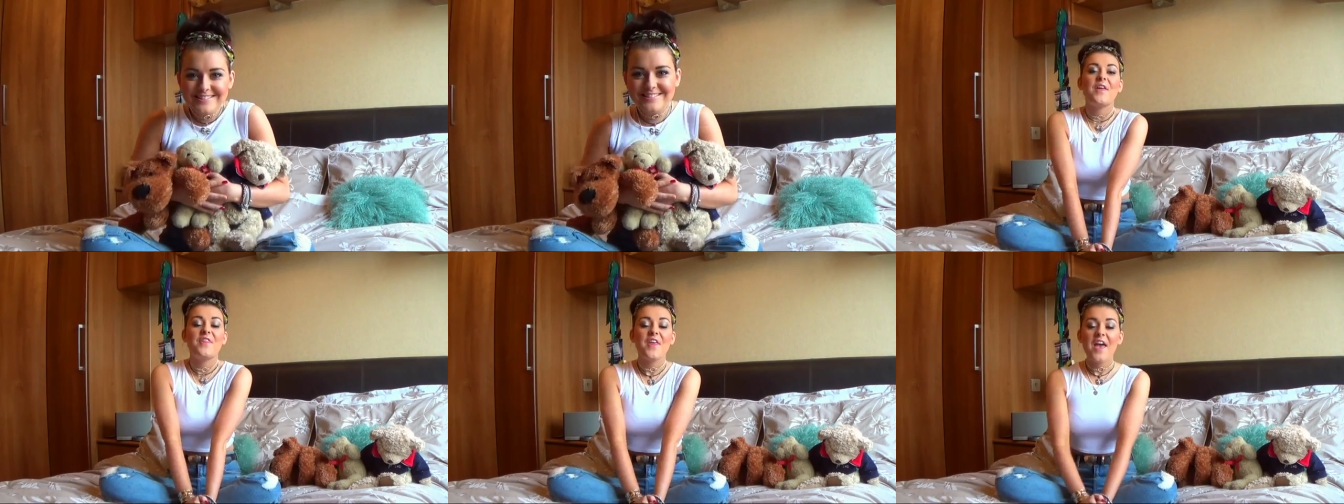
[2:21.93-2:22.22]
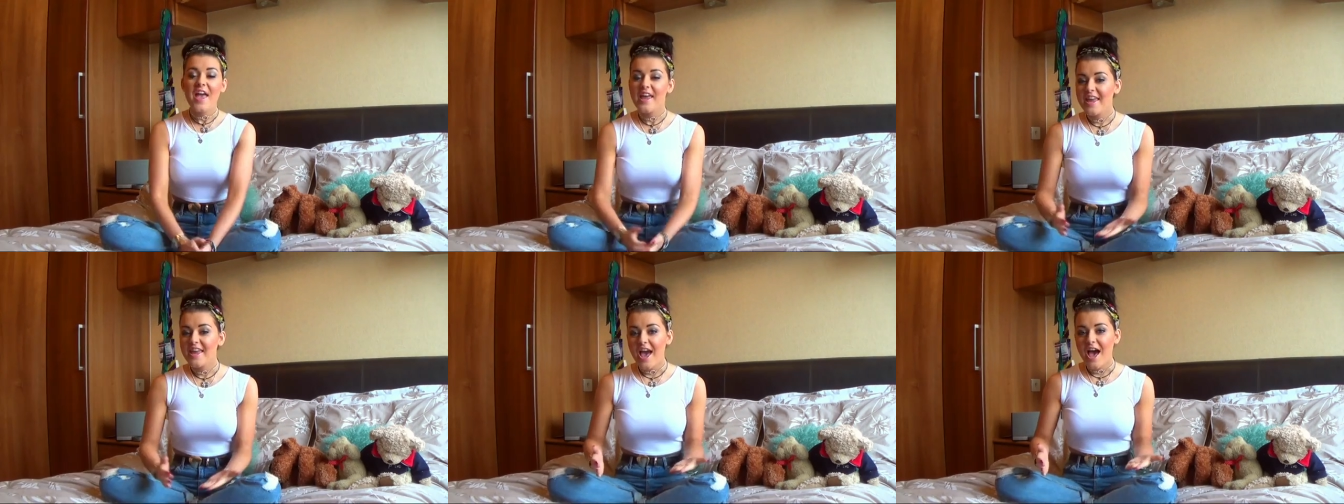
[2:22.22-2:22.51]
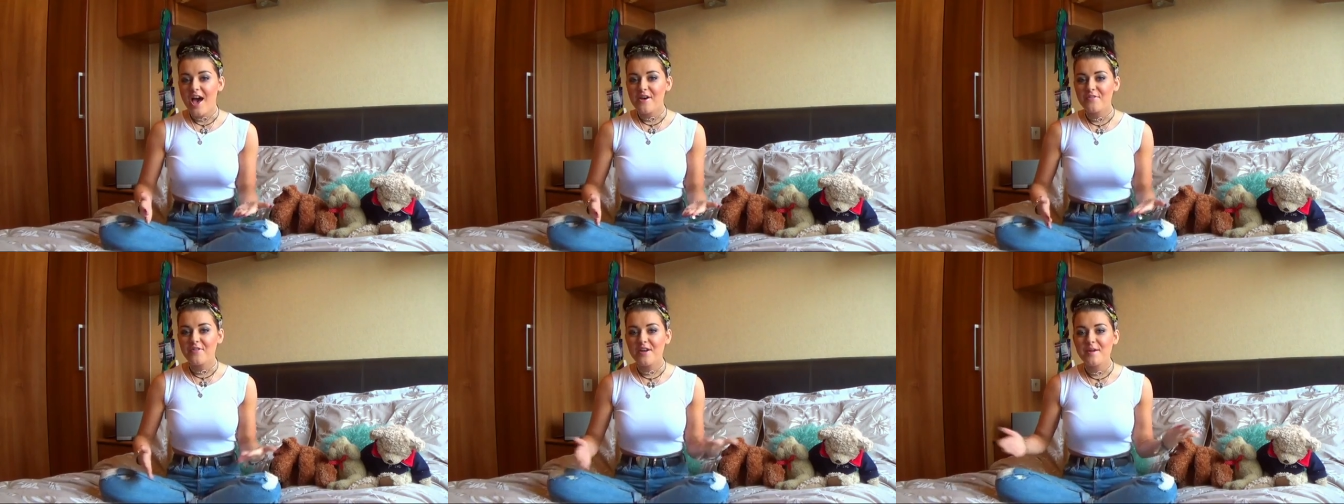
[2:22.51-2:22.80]
But there you
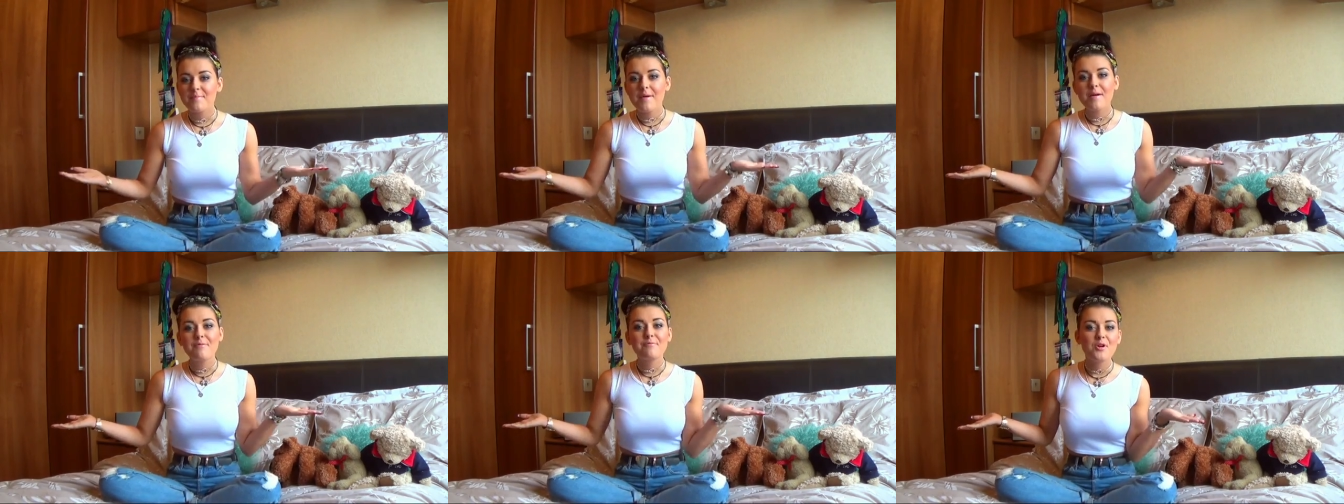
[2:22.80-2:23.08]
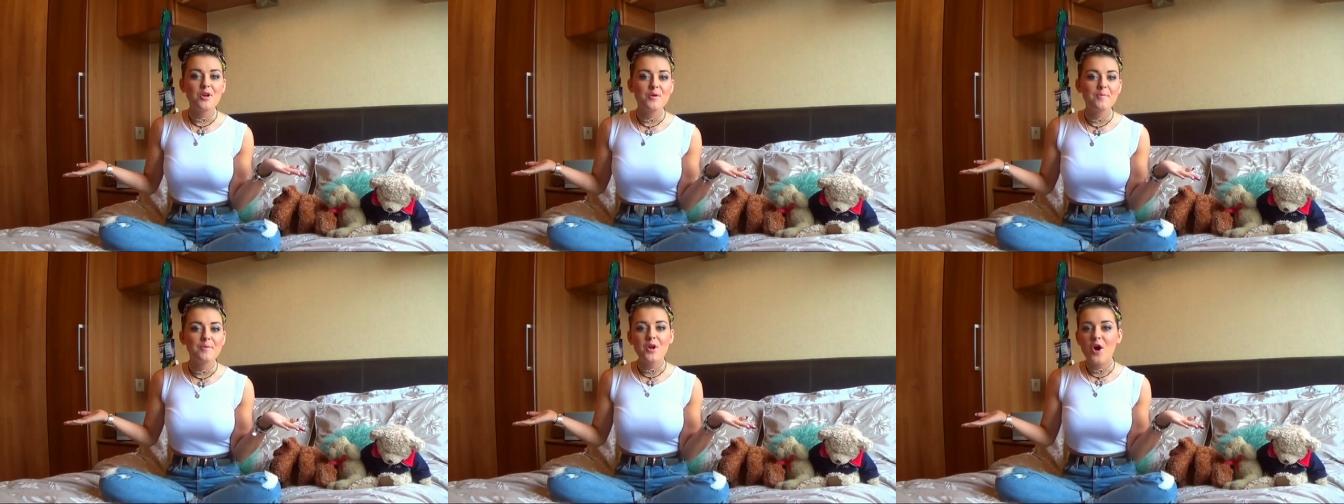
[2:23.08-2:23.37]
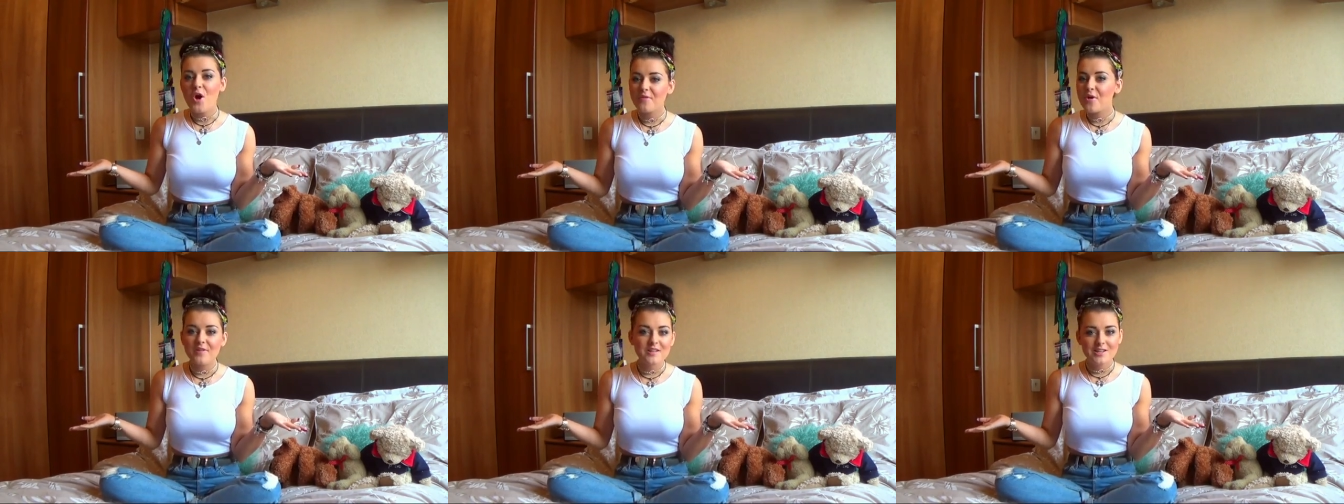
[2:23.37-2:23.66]
have it, my room in
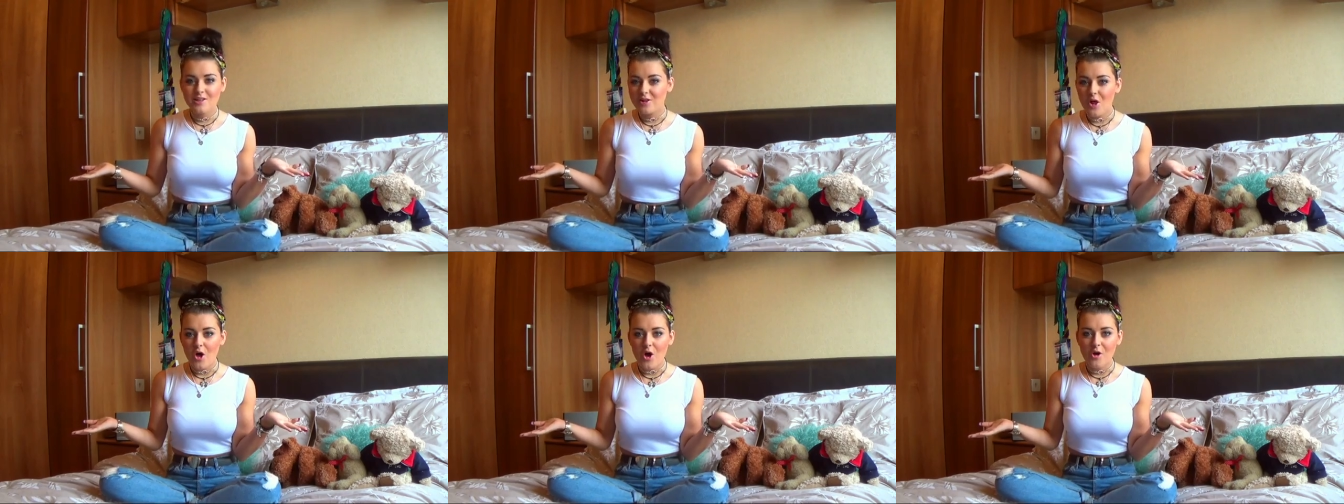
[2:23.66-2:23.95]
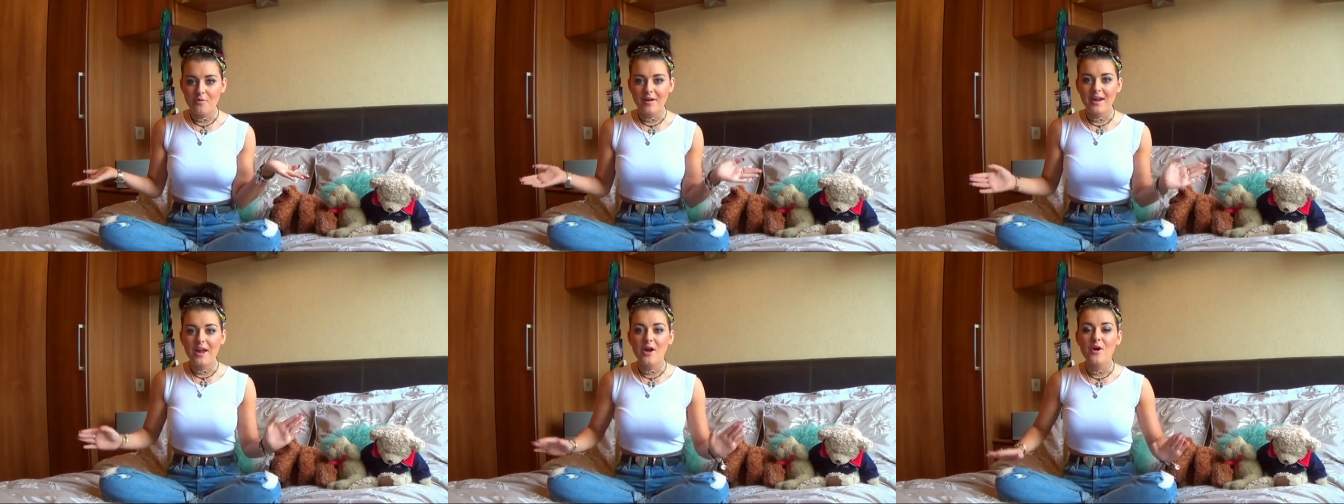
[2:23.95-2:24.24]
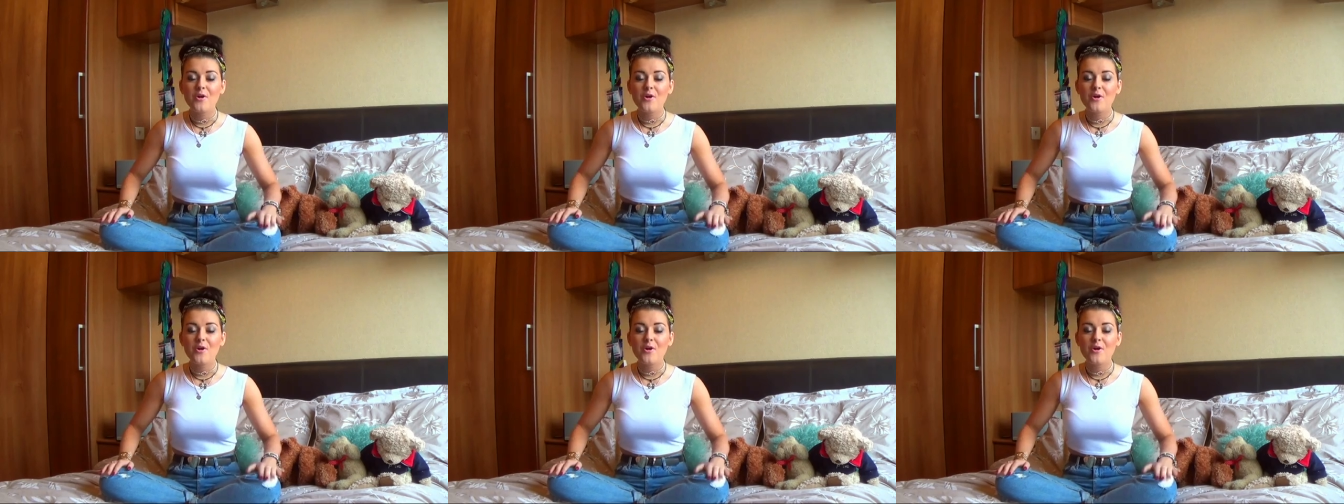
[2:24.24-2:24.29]
all of its glory.